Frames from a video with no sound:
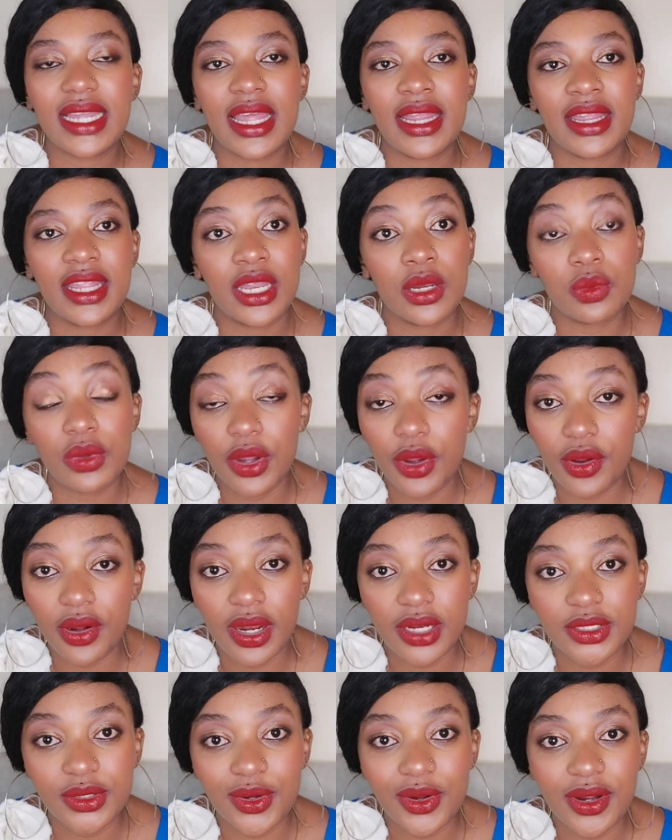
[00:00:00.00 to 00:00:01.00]
and then we're going to
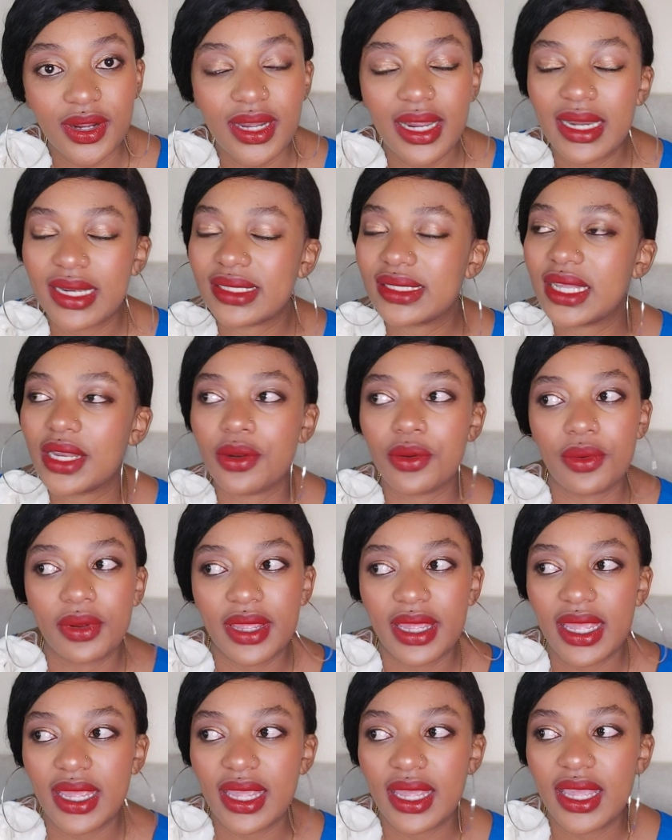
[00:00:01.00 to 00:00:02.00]
talk. And I said,
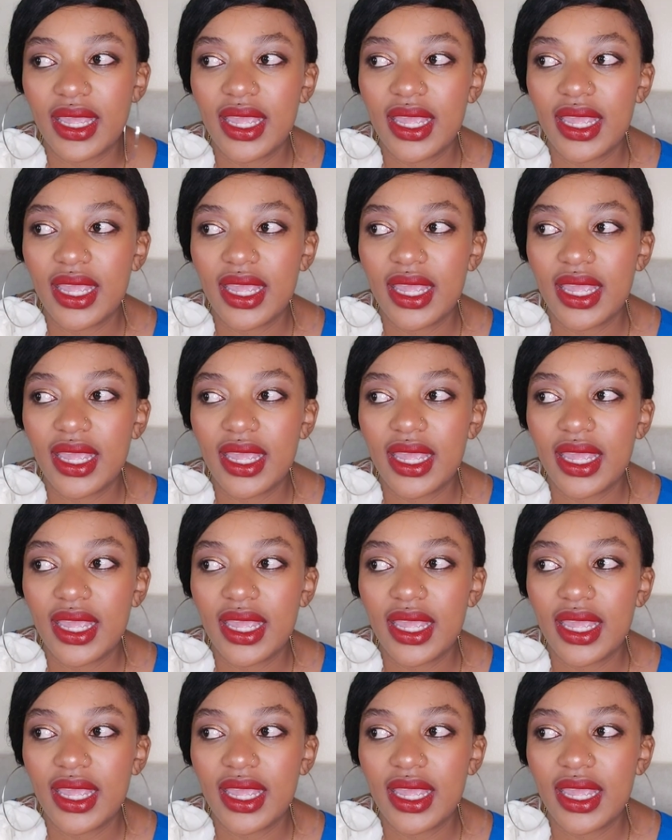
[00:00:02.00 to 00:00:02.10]
okay.